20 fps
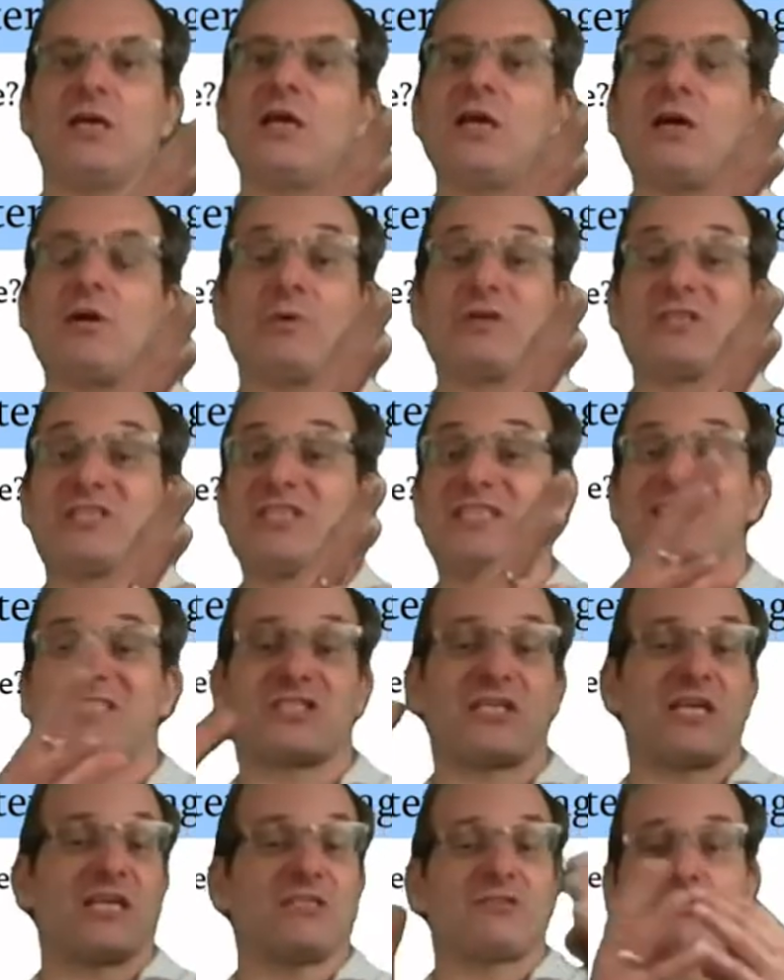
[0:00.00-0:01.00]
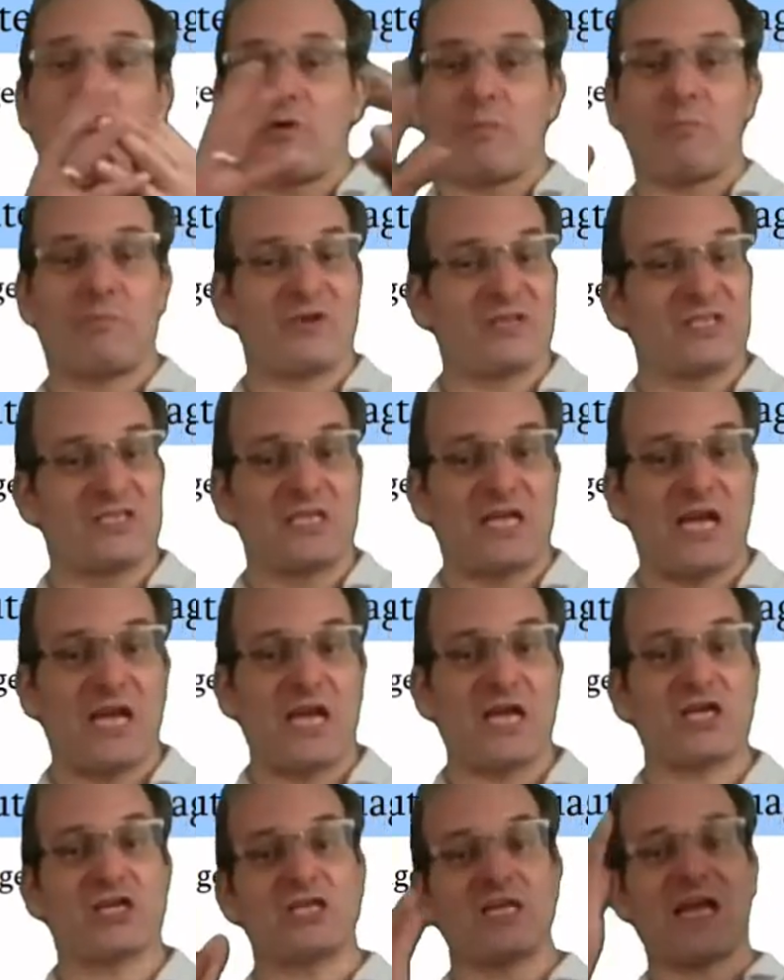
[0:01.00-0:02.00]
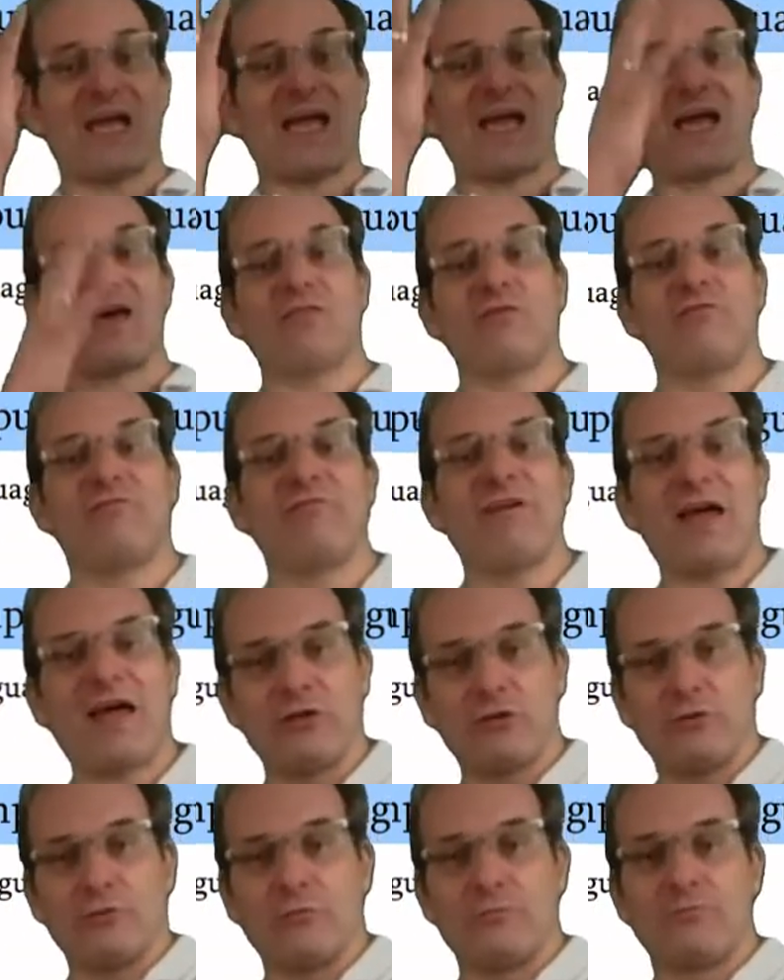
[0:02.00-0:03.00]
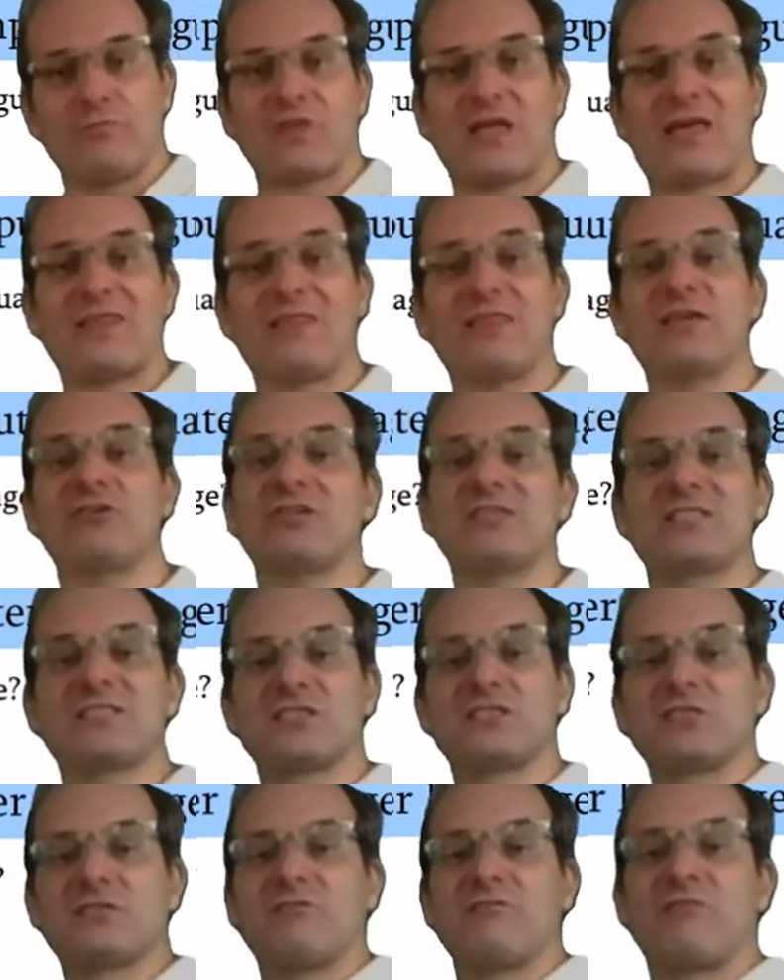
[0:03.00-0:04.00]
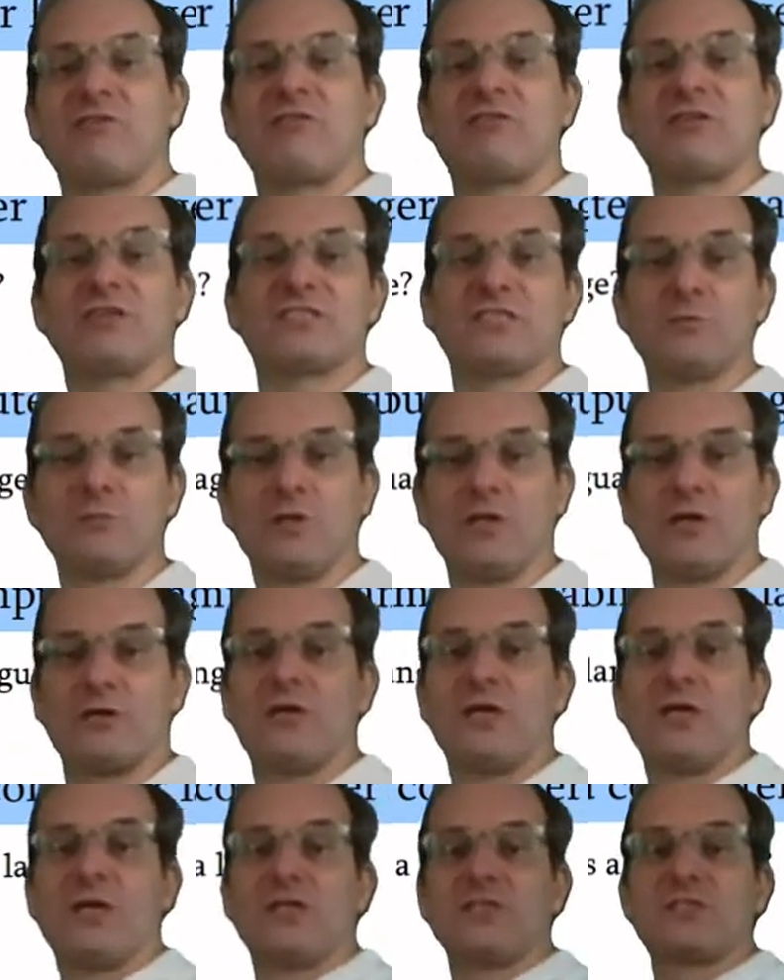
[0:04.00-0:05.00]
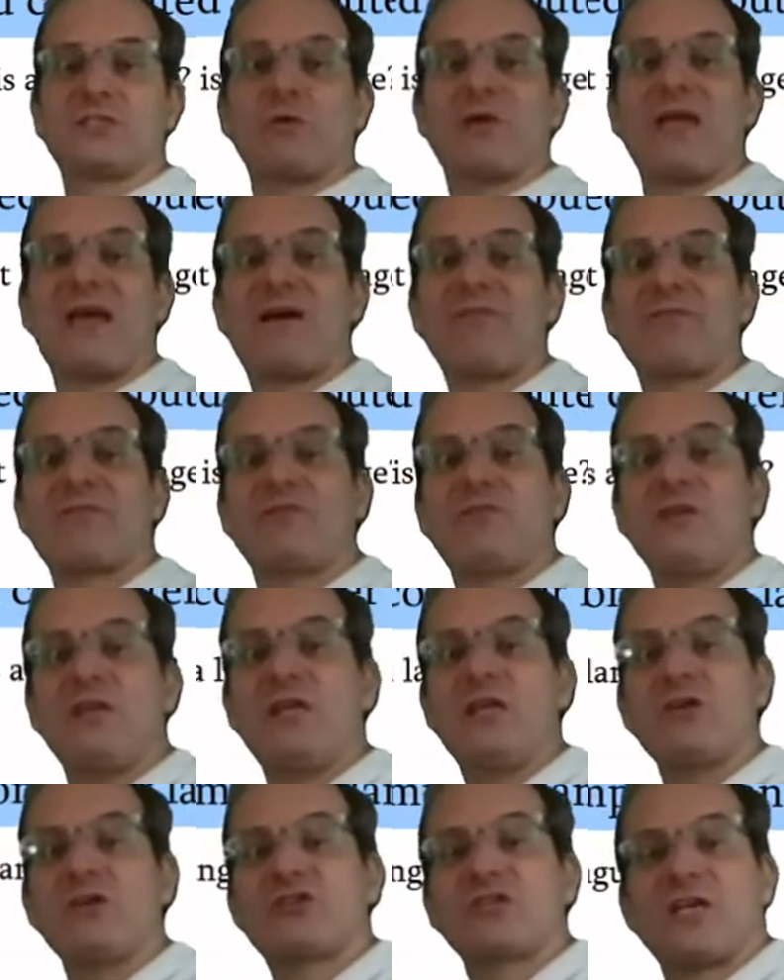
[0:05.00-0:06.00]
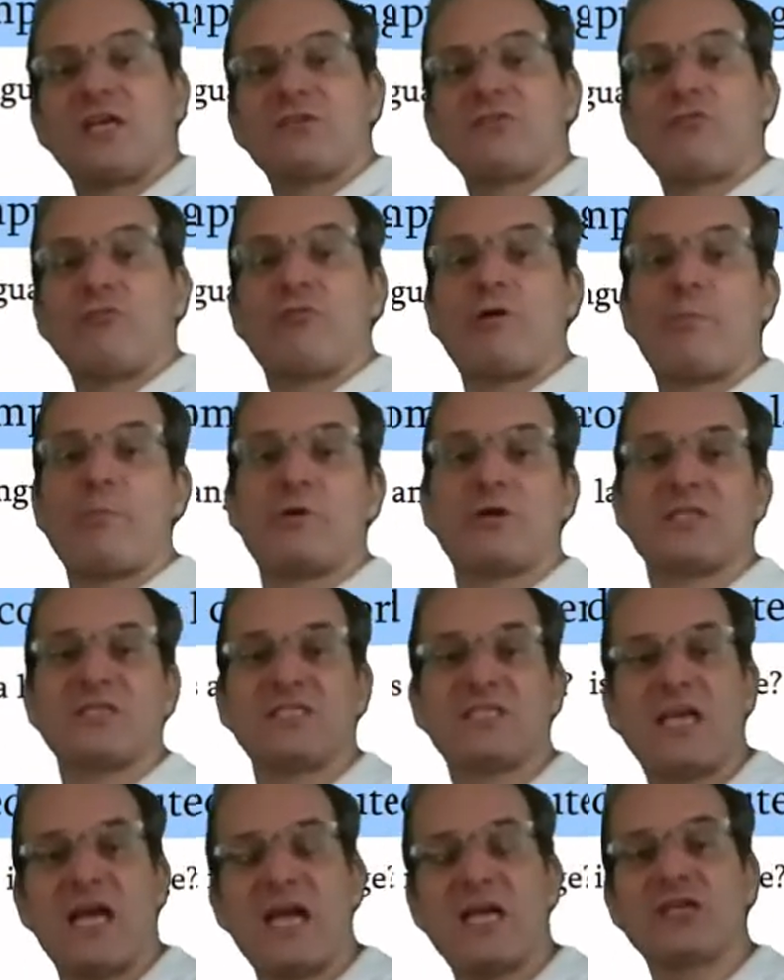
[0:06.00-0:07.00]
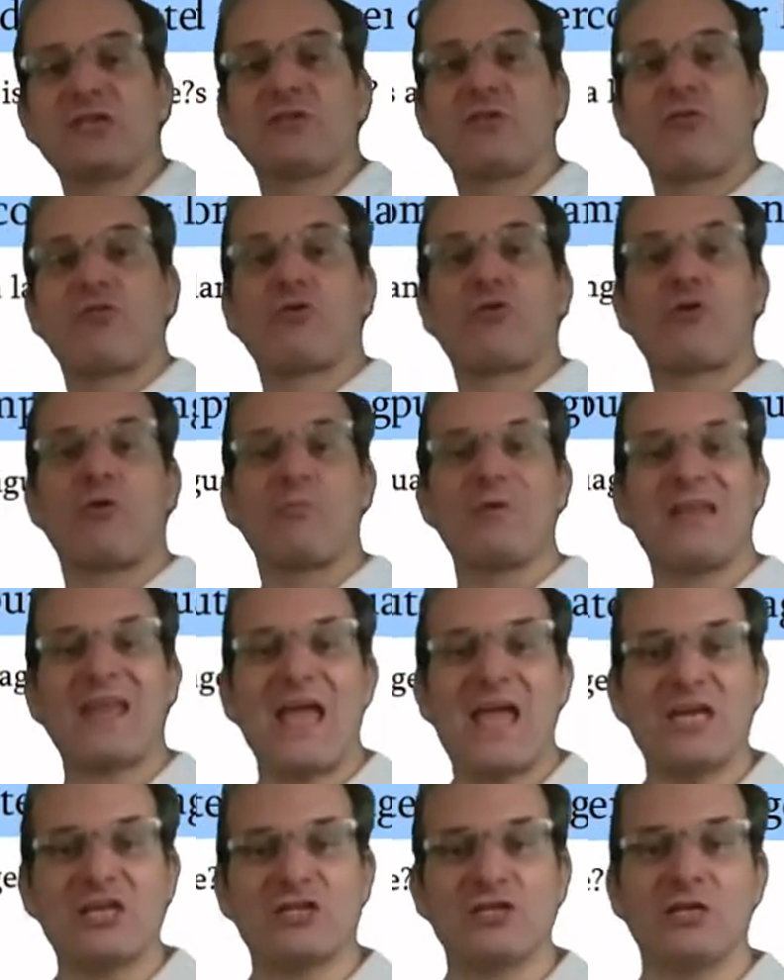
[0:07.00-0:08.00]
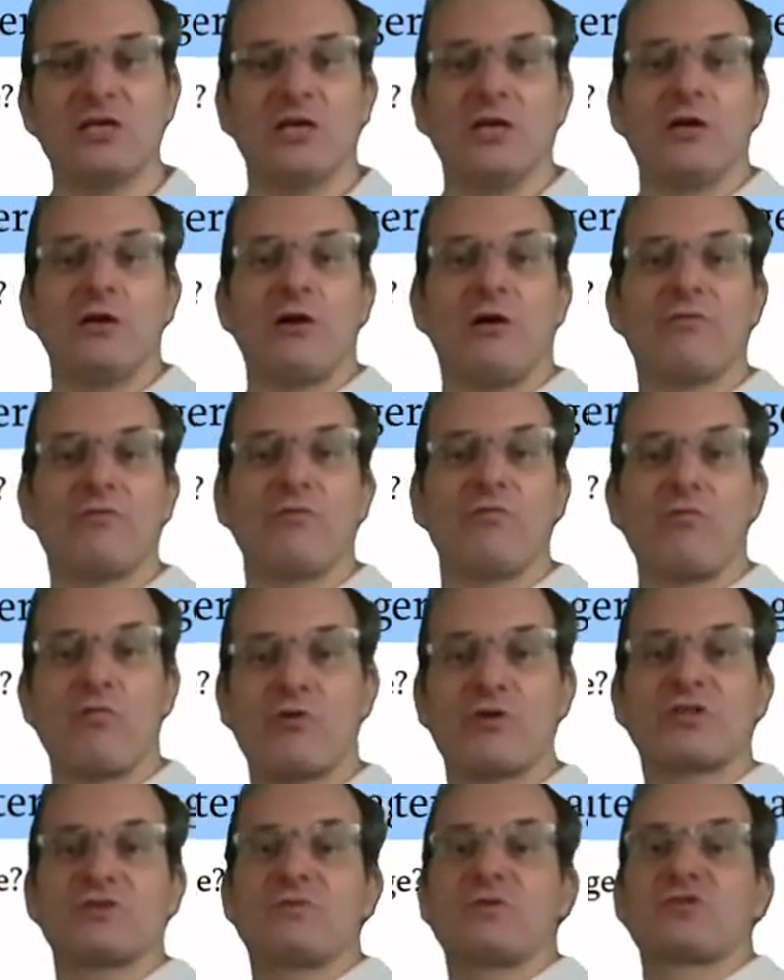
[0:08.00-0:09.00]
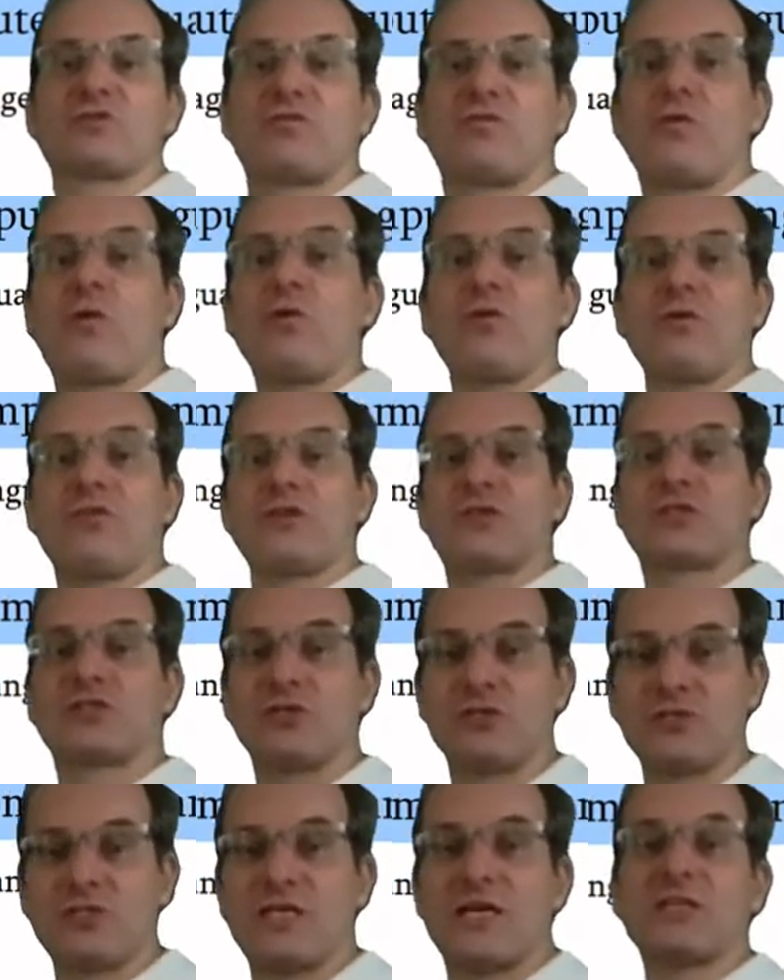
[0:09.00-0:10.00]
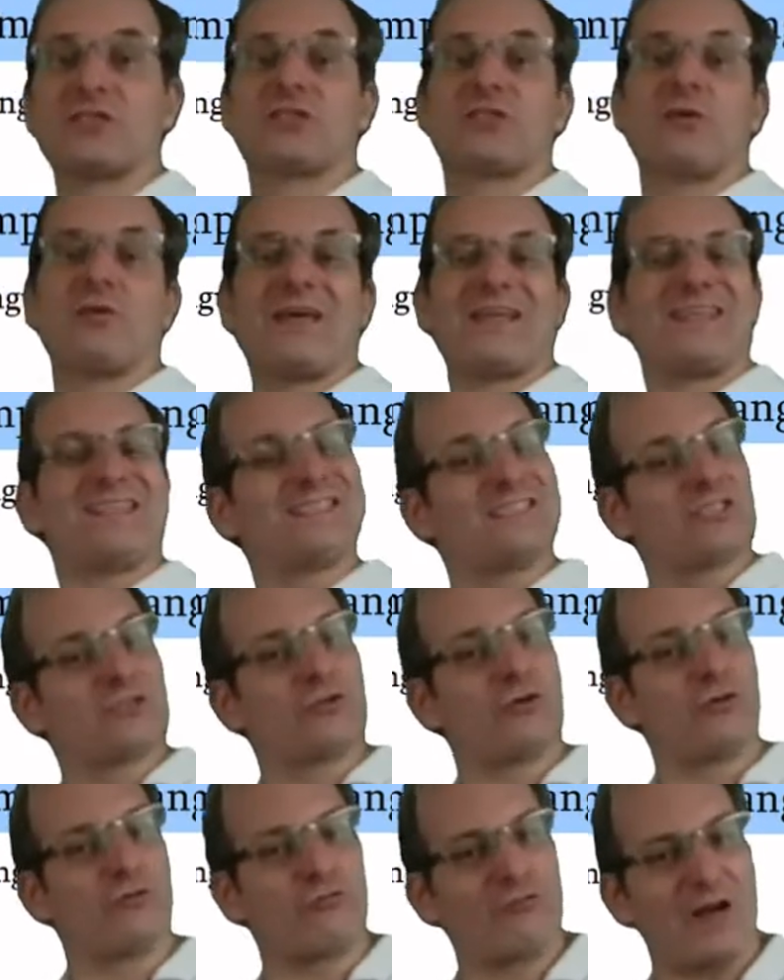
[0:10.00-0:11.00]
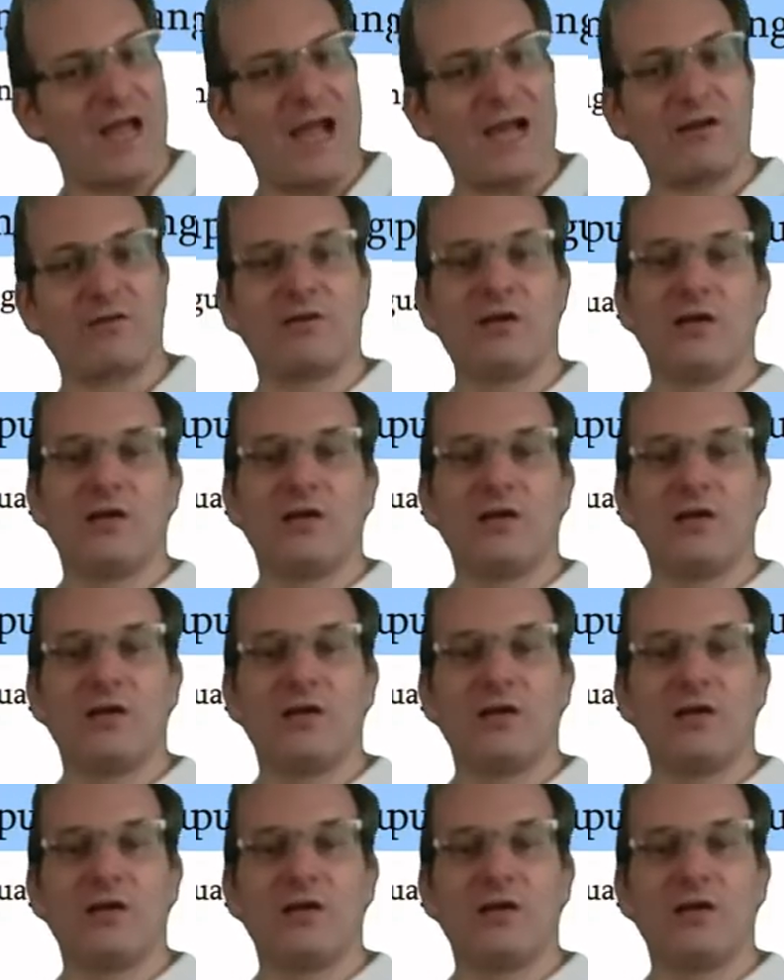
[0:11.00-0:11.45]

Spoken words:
which is just the representation, and the value, and here it's very similar. So you have here just the representation, so the combination of the words which follow the syntax, so that is correct